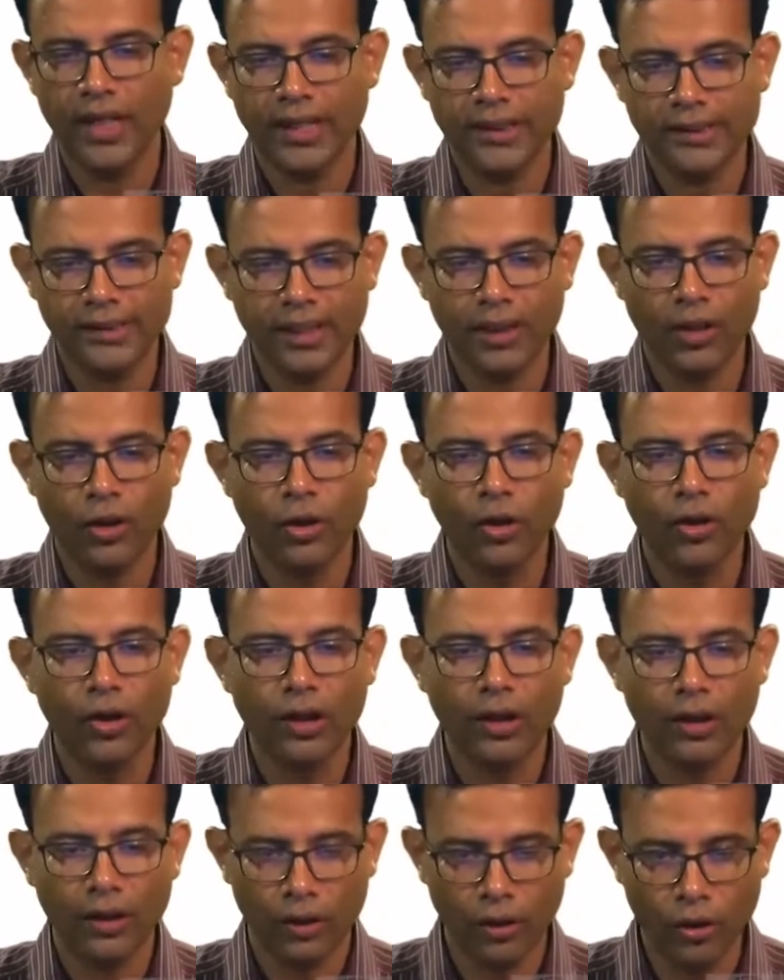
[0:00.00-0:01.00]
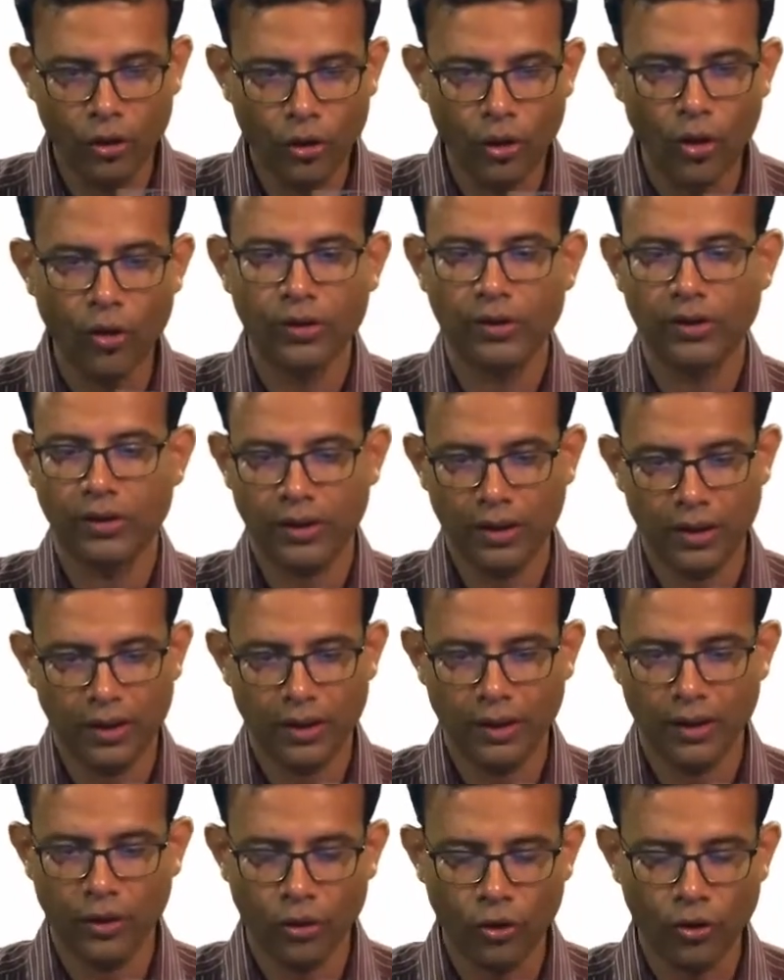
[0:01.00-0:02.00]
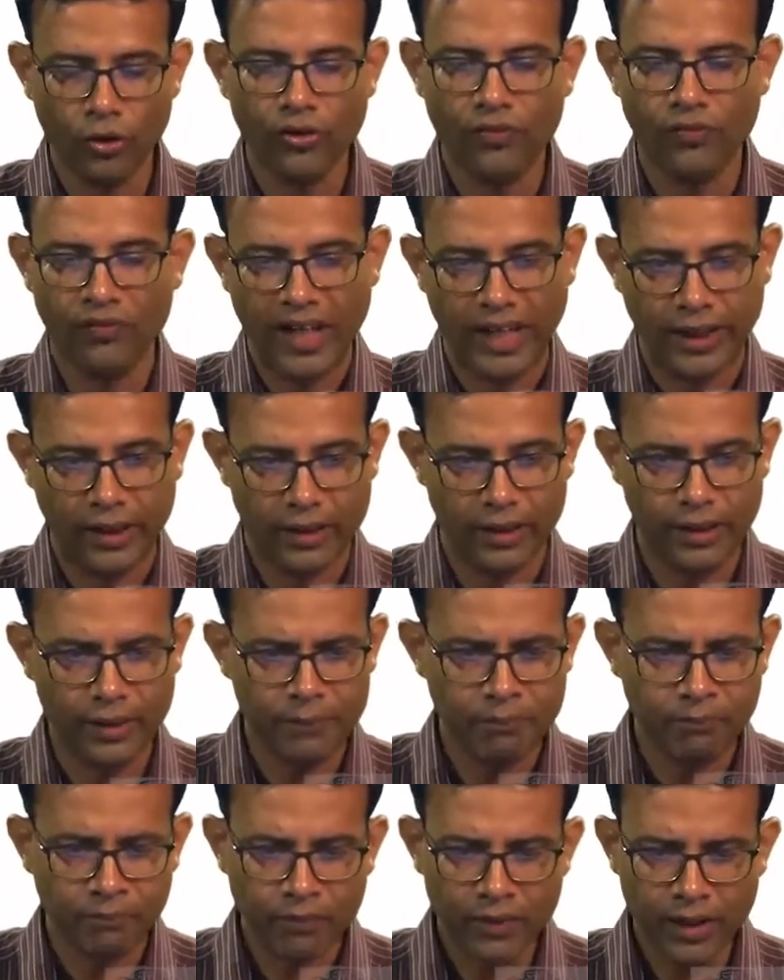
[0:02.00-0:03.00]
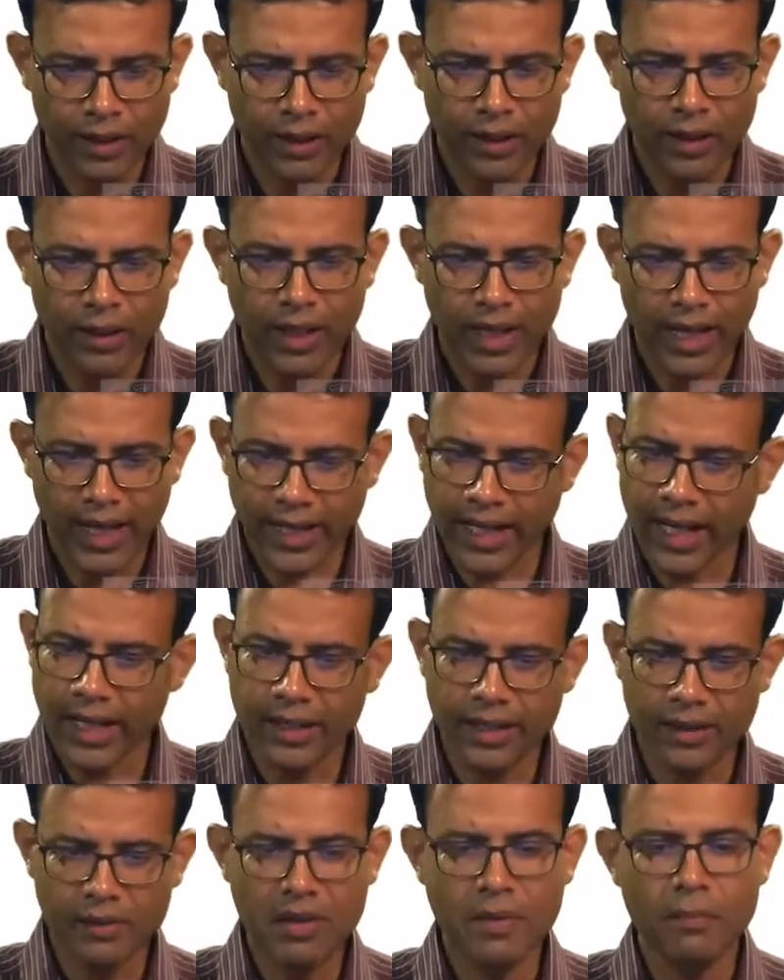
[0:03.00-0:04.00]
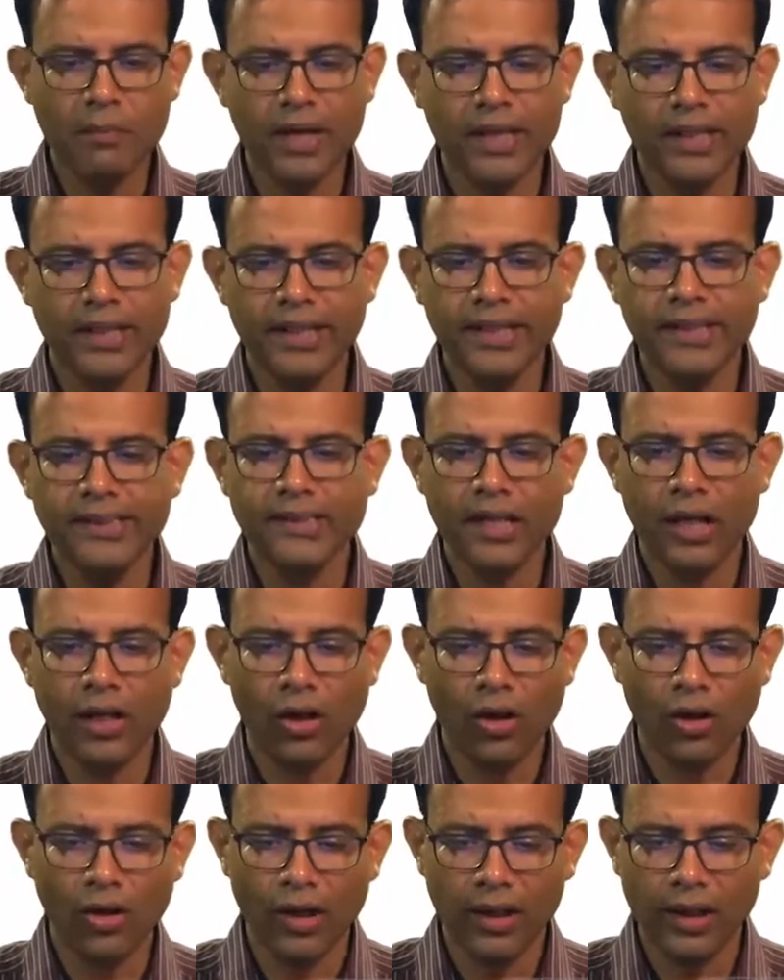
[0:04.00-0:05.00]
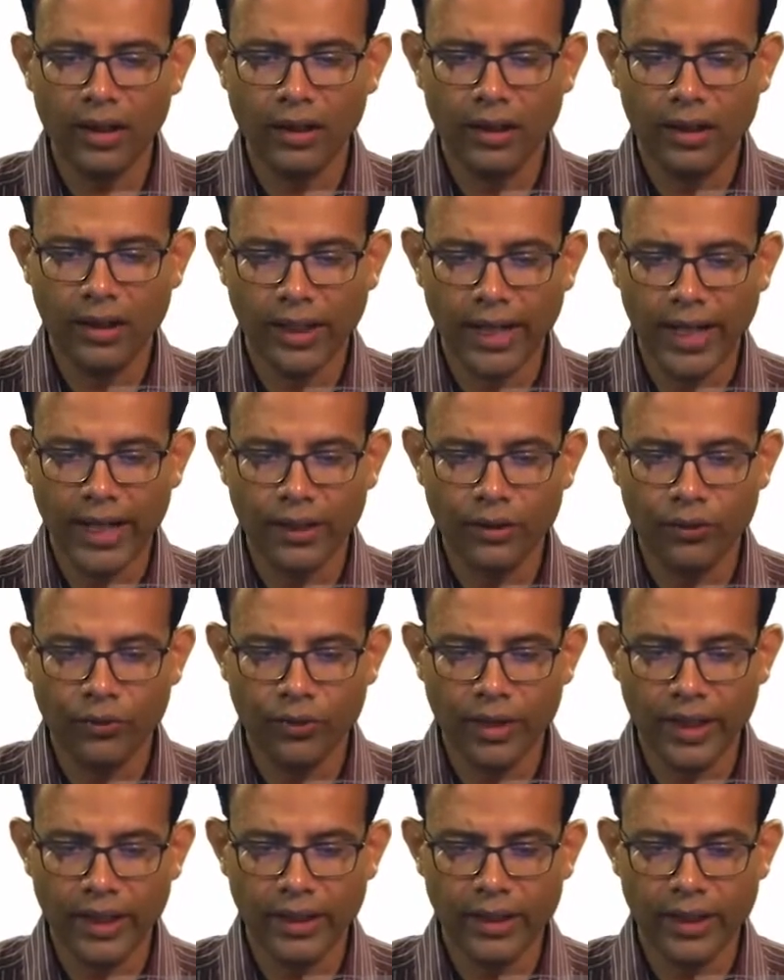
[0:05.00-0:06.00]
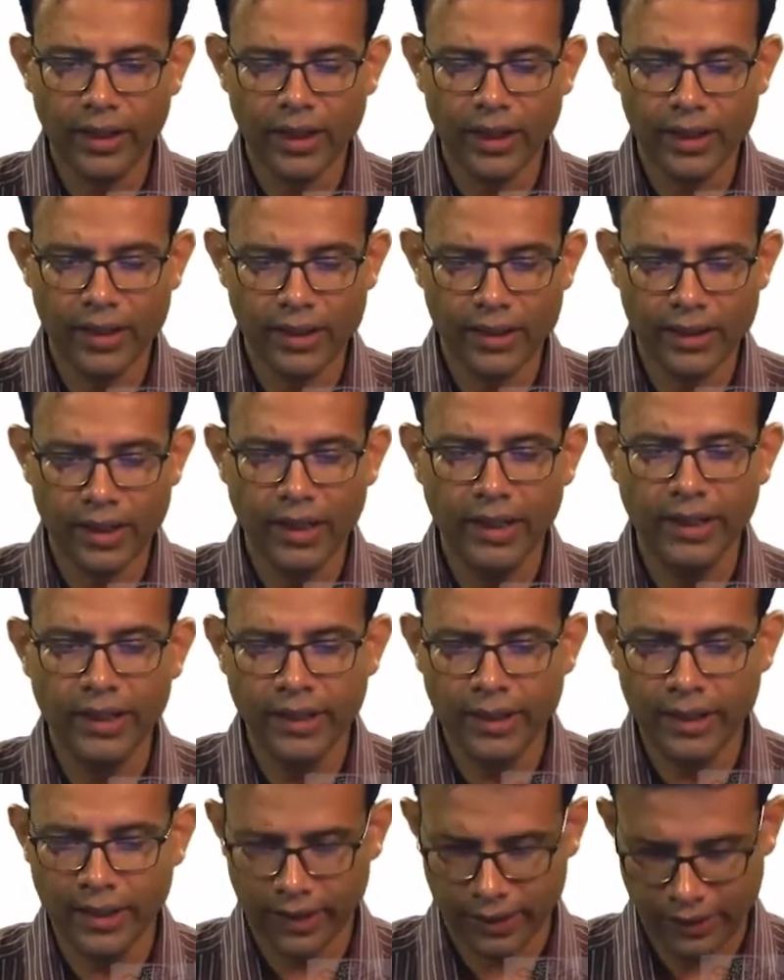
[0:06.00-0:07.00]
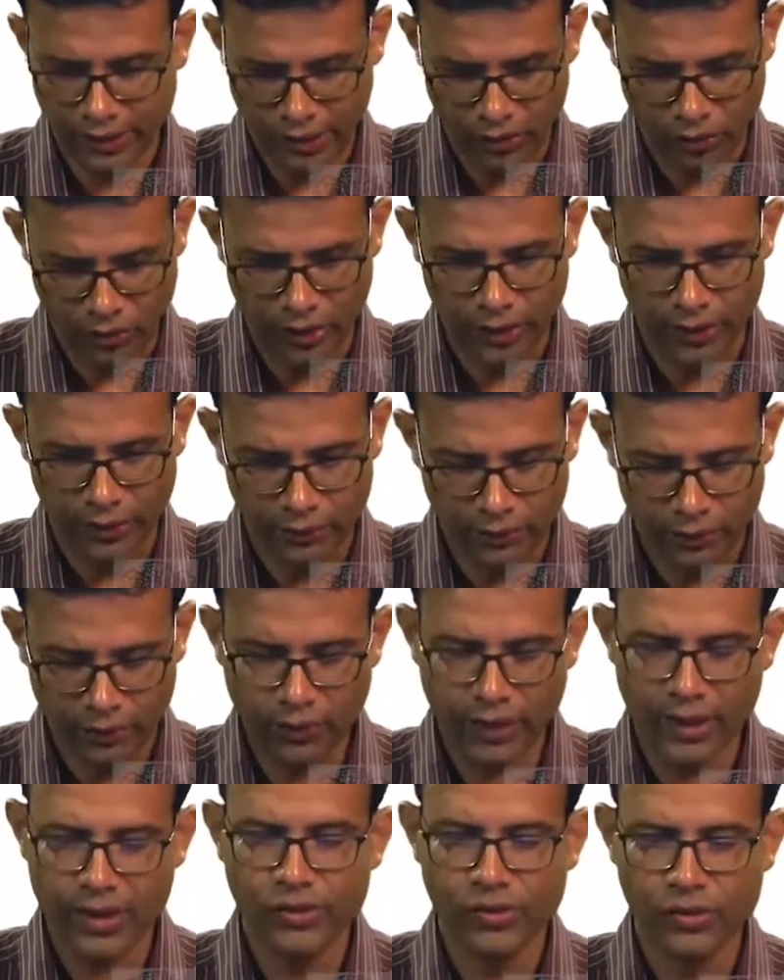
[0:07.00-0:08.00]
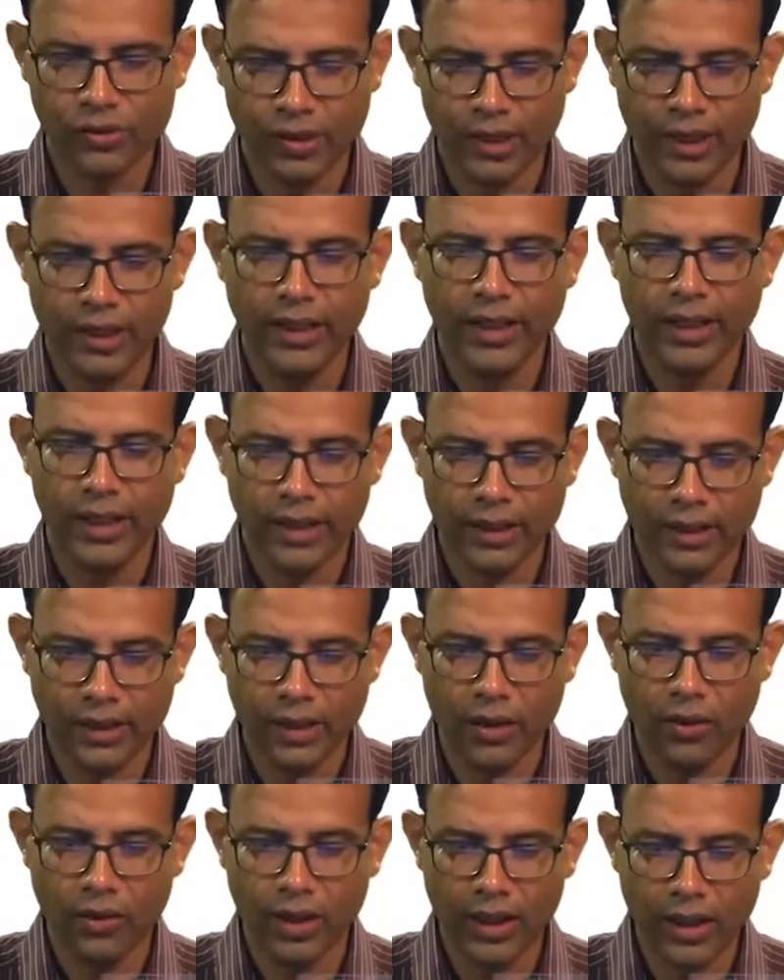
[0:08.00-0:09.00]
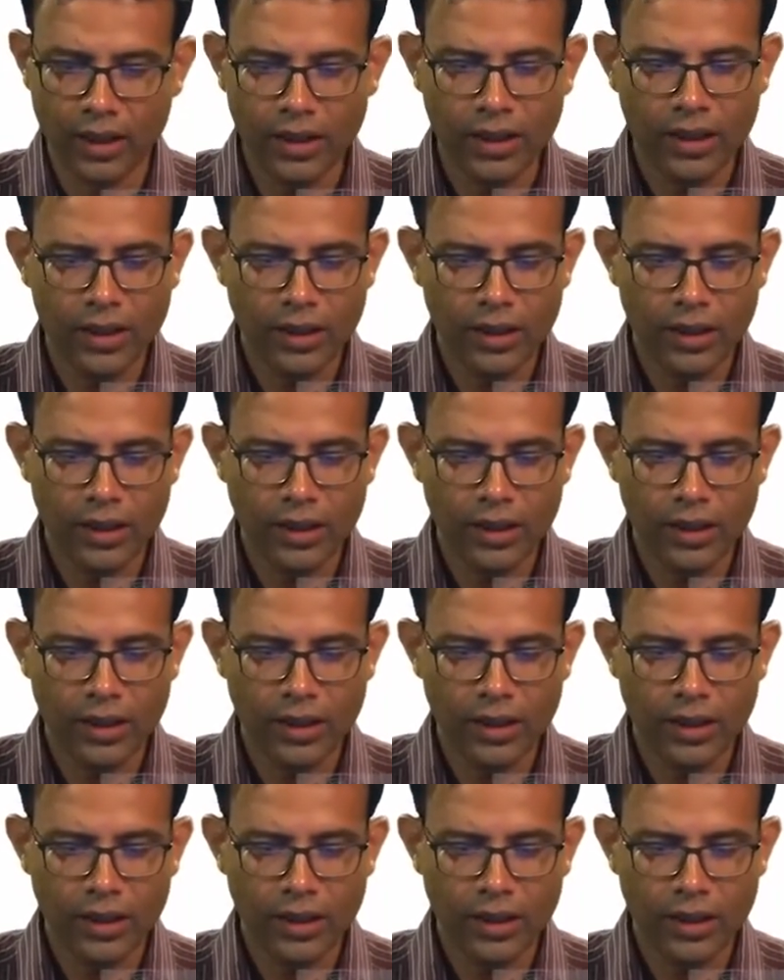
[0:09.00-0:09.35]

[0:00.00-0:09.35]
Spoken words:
as the growth factor. Again, remember, these are all calculated in the linear theory. Okay. Okay. So, the linear theory